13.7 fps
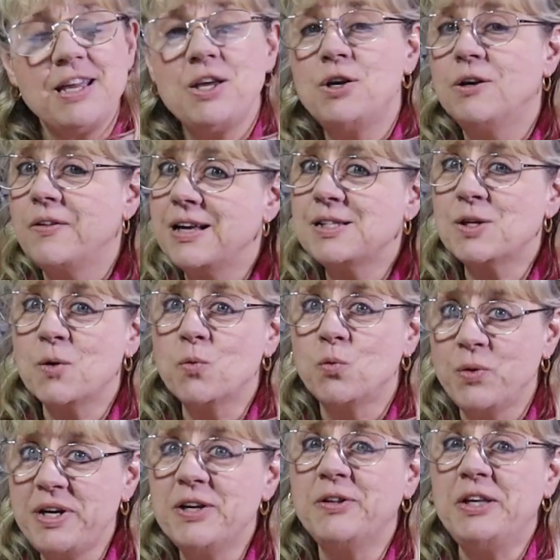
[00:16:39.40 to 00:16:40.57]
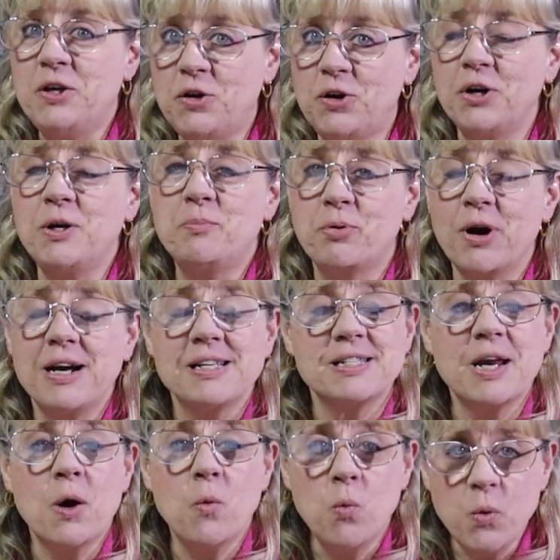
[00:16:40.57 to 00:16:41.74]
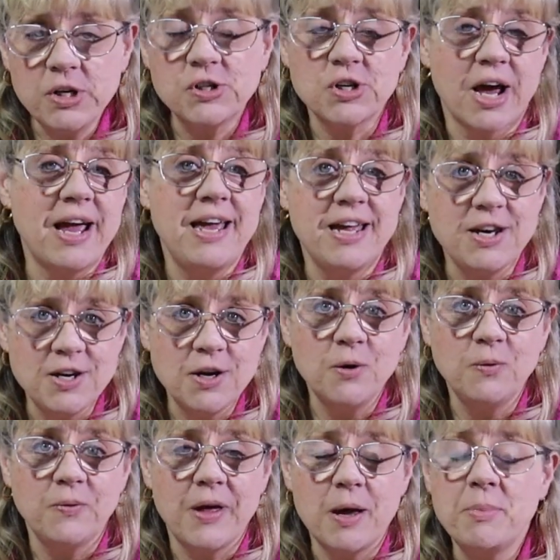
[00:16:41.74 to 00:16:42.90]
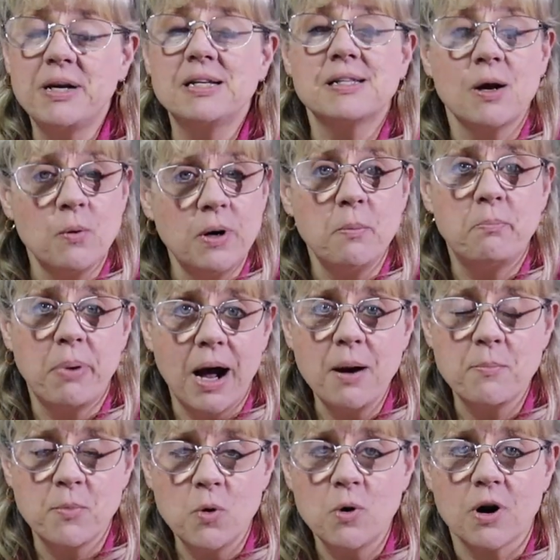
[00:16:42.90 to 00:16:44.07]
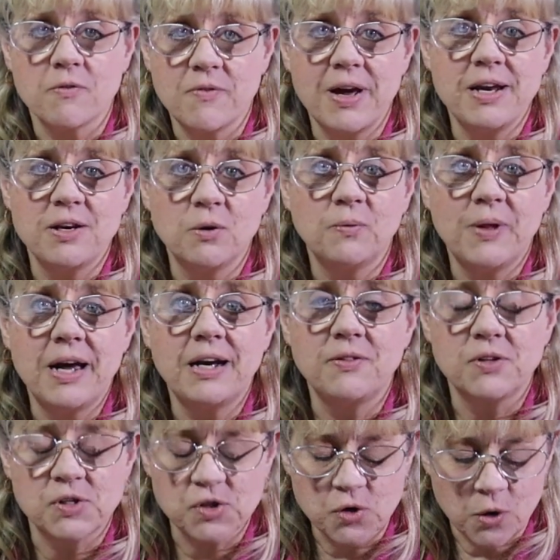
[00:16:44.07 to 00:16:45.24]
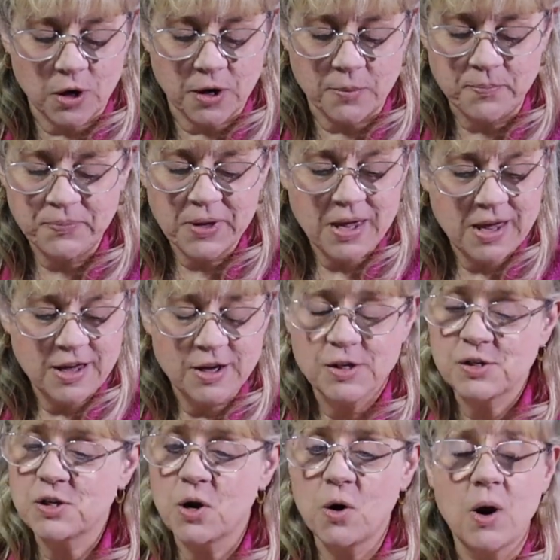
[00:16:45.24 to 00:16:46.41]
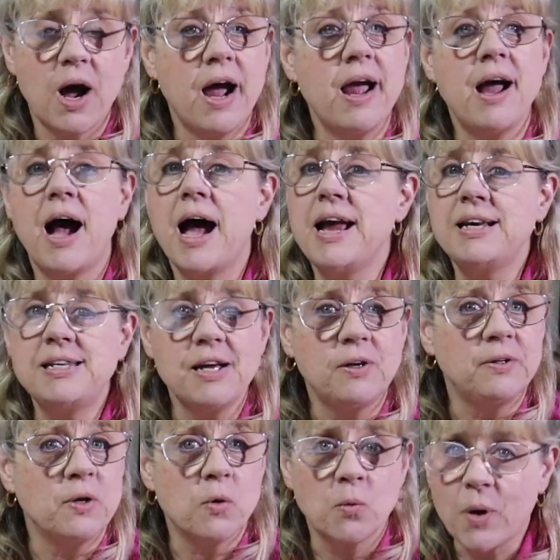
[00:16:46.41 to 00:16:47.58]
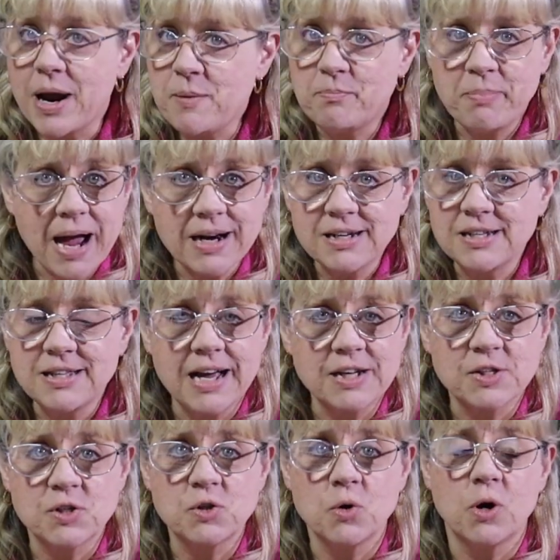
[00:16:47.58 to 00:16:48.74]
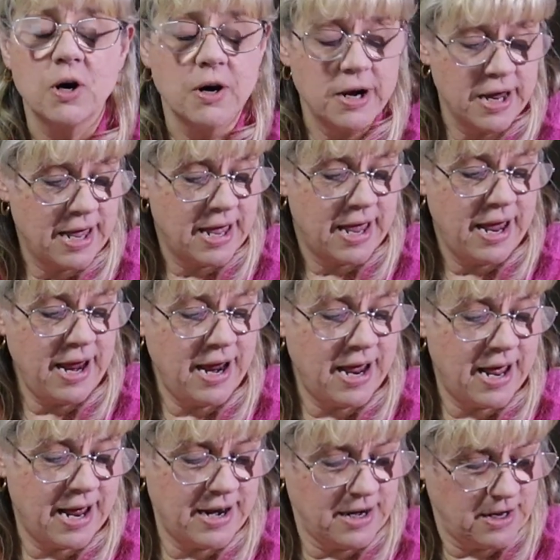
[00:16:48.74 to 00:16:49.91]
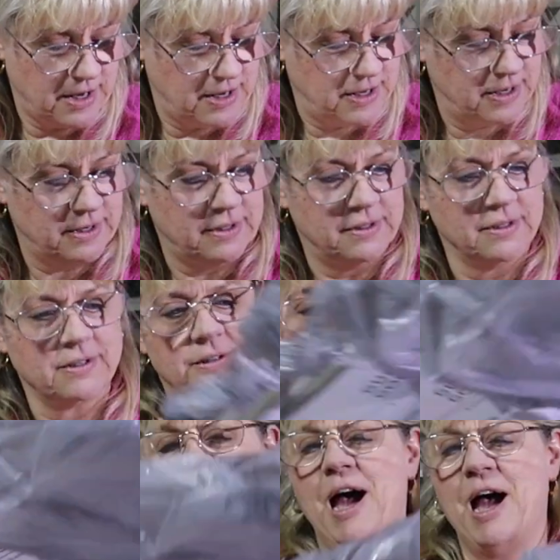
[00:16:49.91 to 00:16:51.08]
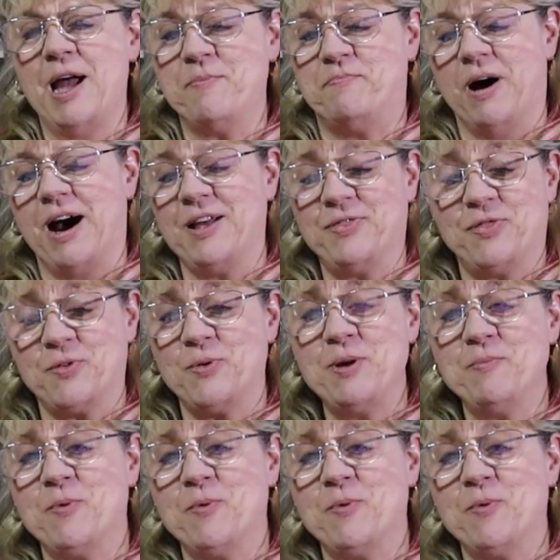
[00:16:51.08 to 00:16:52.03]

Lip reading: that's a really good price. And I wish I had known that, because I would have bought more if I'd known that in the store. So I hightailed it right back to that store, and I bought 3